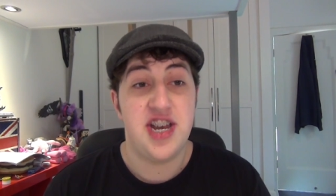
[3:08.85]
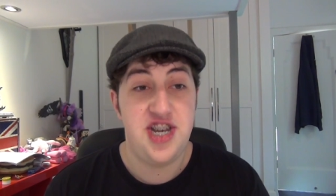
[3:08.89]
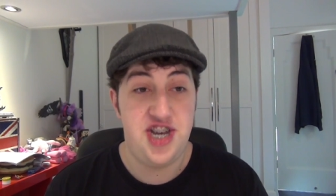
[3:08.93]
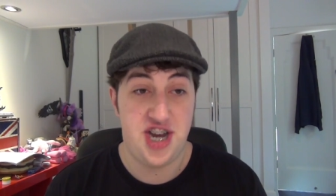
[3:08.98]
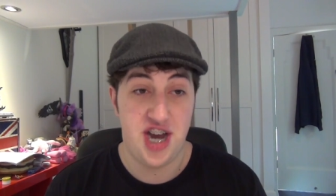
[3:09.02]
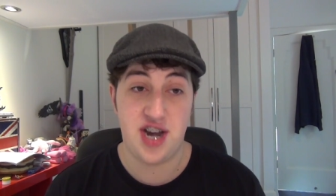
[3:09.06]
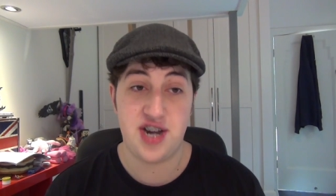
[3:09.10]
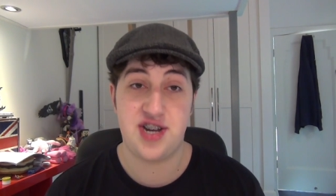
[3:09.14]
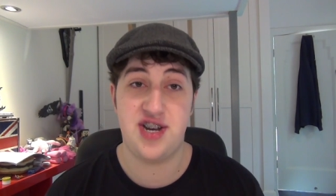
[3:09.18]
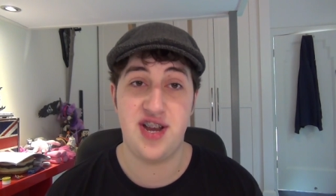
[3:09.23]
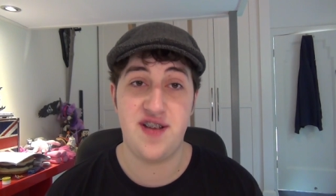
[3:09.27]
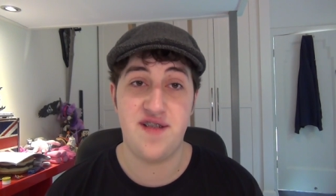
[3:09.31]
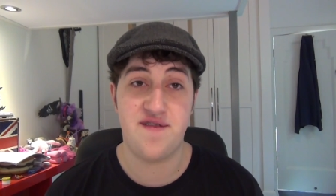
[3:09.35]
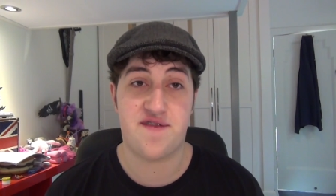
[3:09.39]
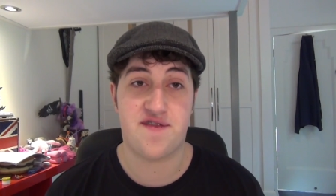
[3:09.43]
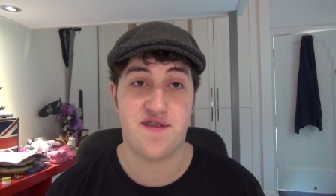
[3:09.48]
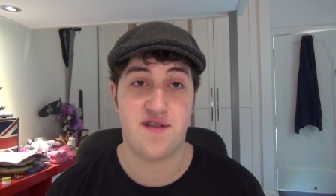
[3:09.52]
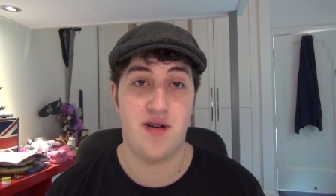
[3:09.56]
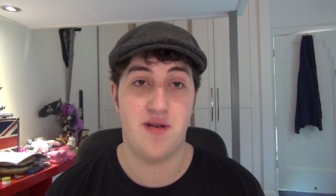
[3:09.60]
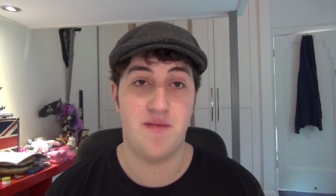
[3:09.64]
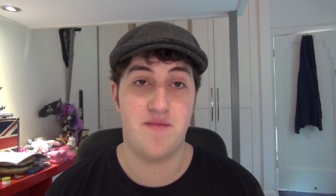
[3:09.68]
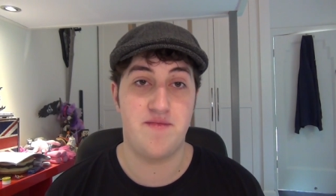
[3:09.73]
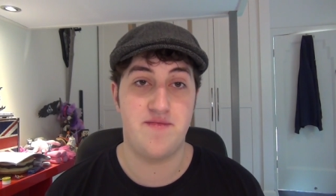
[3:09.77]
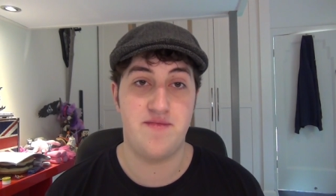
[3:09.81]
judging
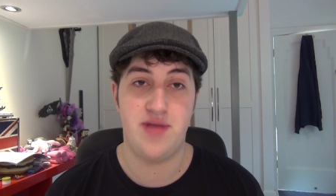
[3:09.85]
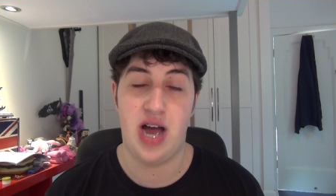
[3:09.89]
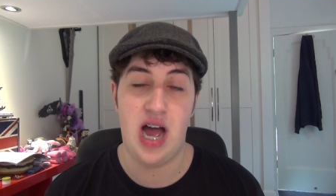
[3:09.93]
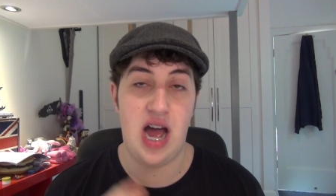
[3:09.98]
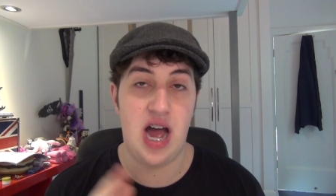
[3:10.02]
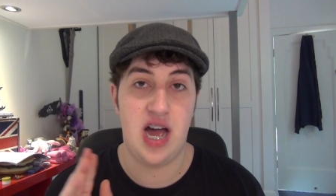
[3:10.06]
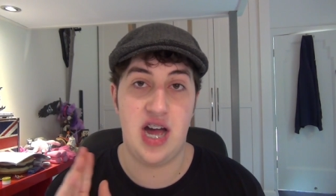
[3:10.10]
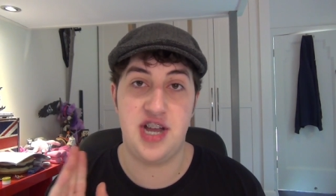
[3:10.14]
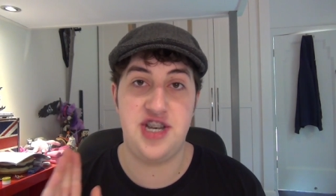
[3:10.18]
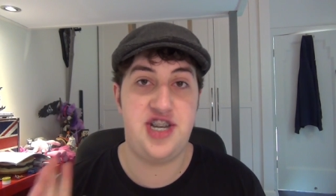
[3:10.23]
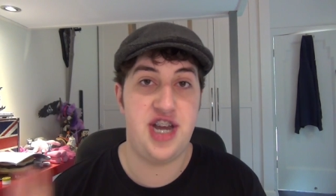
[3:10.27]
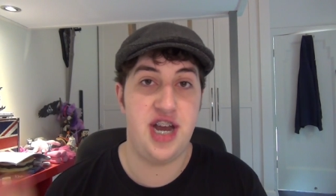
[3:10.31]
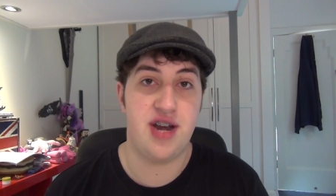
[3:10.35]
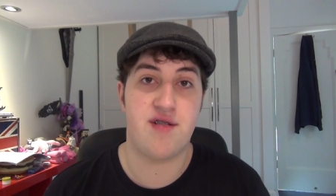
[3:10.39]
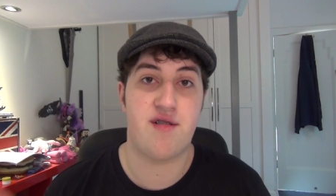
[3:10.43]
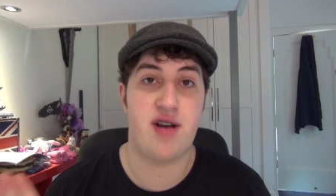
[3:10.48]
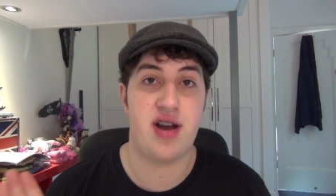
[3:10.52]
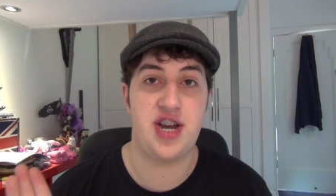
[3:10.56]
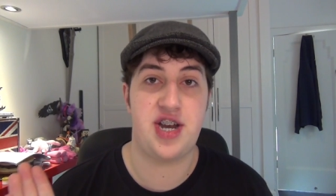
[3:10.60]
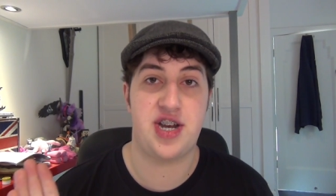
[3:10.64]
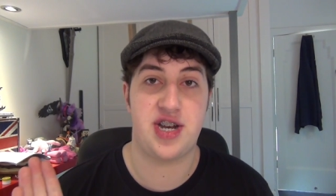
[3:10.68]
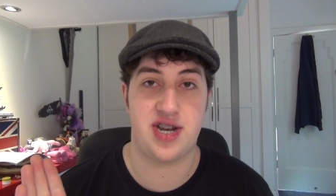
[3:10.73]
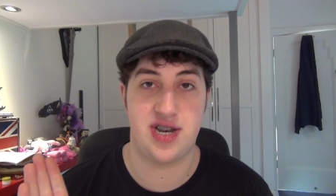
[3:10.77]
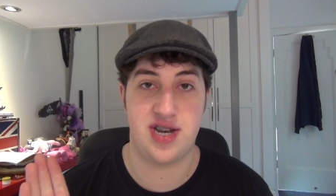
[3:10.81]
from uh,
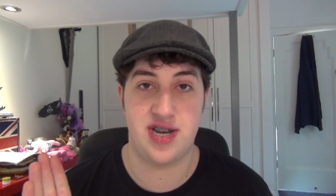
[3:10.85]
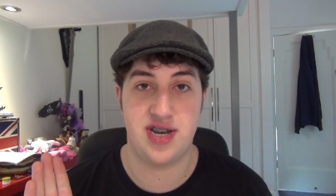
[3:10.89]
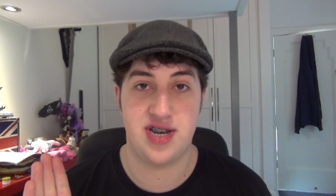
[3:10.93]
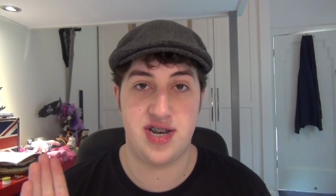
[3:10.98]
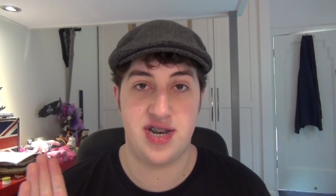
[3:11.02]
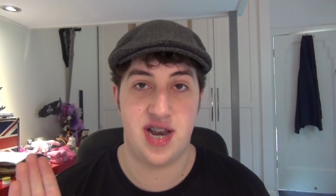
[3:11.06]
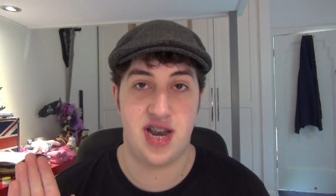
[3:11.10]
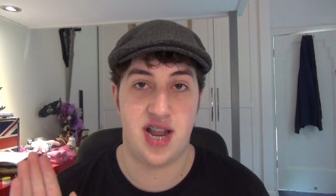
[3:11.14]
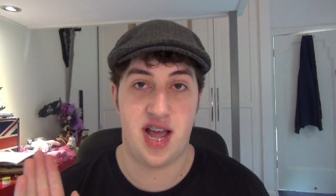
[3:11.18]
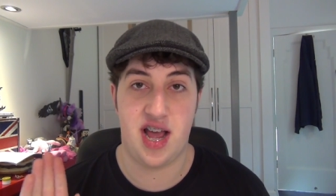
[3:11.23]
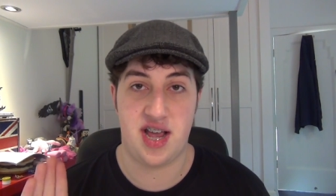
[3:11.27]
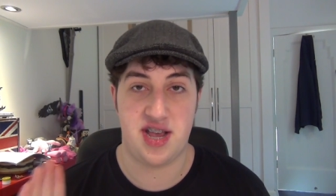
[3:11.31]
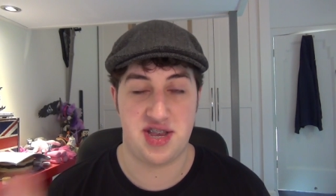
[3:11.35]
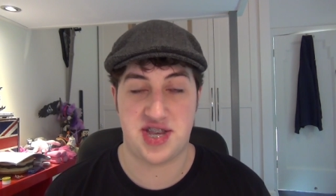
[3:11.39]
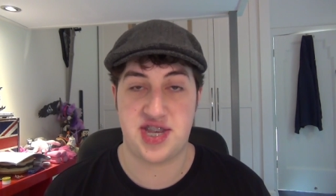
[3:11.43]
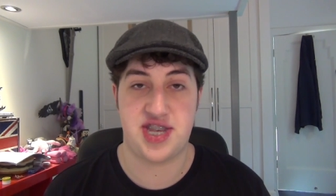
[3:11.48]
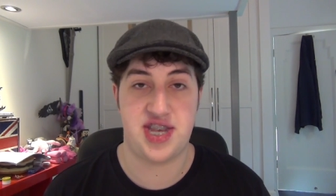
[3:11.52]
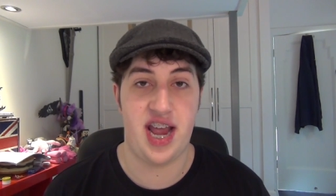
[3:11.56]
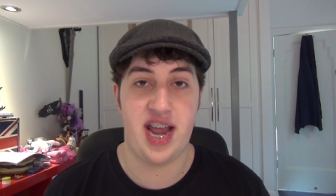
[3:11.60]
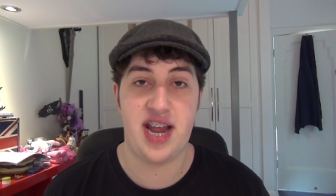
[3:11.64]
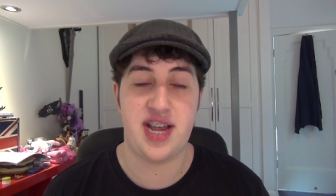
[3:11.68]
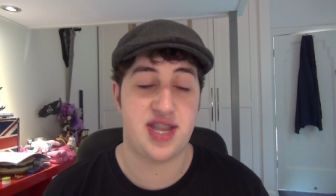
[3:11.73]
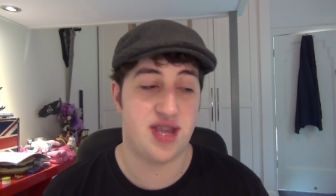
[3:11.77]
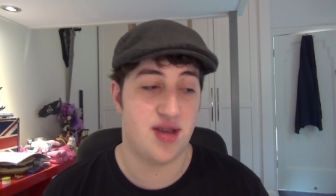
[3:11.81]
Generation uh,
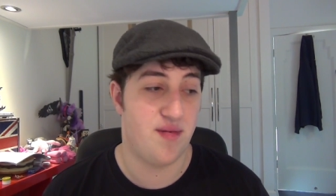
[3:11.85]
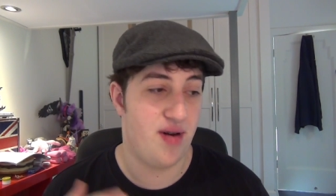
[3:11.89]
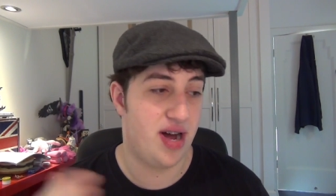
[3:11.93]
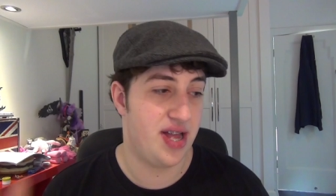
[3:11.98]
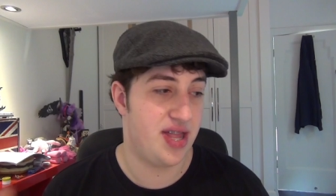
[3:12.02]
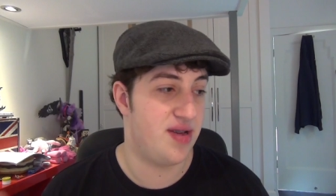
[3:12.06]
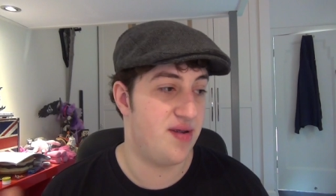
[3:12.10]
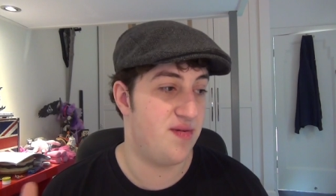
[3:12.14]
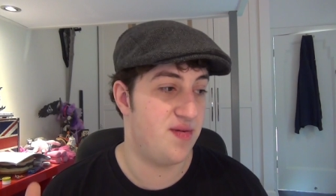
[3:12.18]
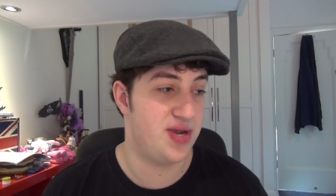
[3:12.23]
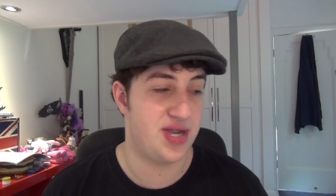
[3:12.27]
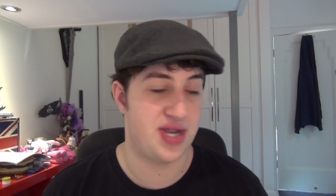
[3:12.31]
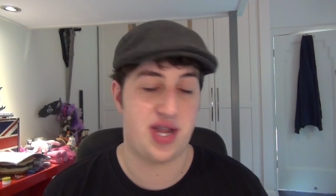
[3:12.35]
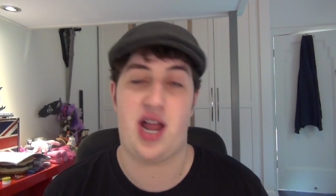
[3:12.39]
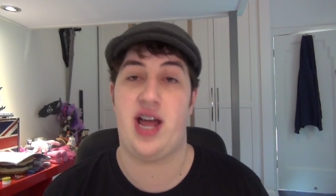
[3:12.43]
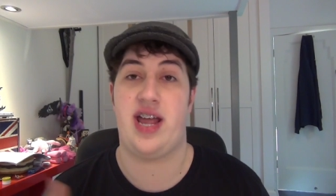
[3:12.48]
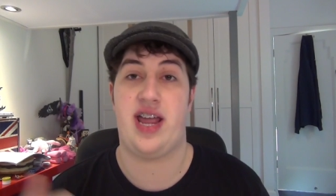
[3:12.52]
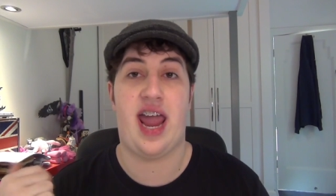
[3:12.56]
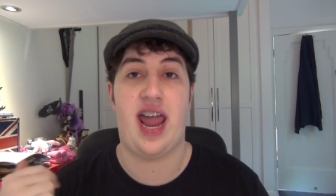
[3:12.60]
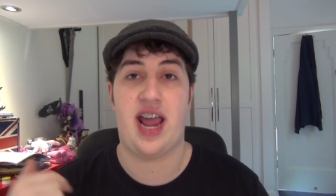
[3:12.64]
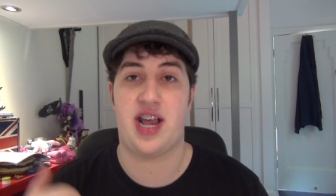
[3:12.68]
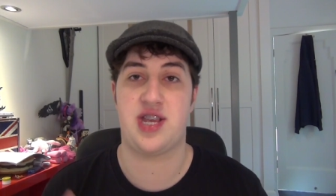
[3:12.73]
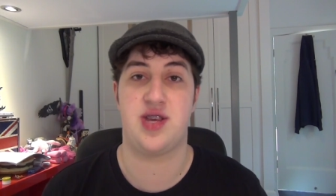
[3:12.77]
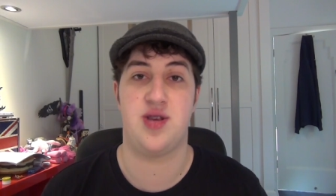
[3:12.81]
six, the one that was
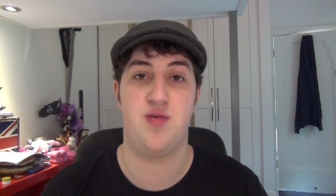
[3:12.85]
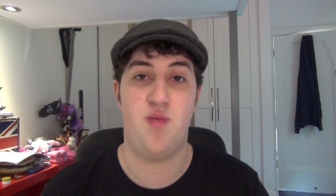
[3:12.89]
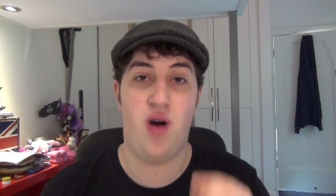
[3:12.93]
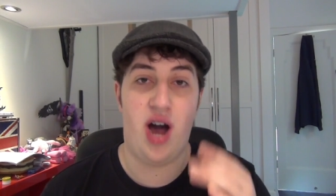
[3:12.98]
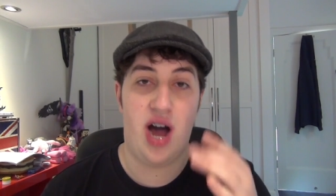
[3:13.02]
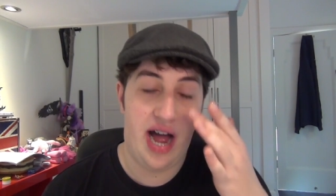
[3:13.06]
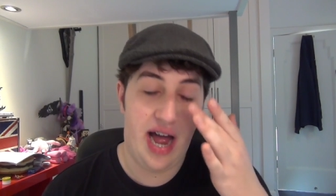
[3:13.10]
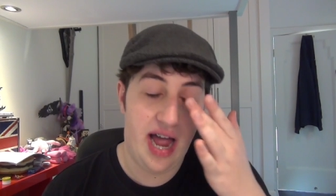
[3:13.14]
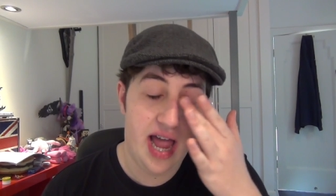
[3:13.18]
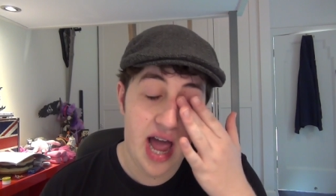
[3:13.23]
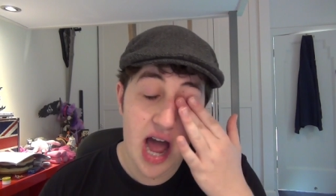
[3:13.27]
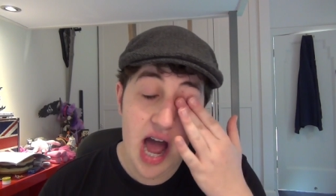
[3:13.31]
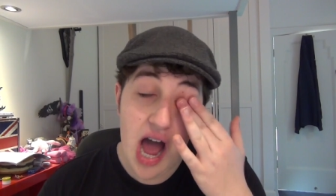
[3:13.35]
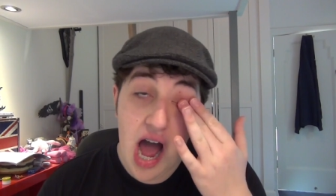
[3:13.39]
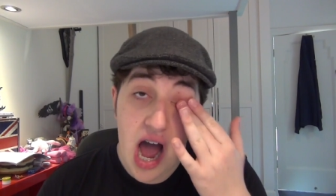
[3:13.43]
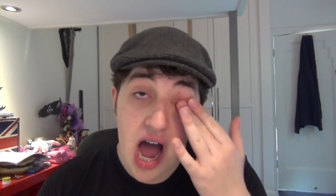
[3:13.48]
like X and Y,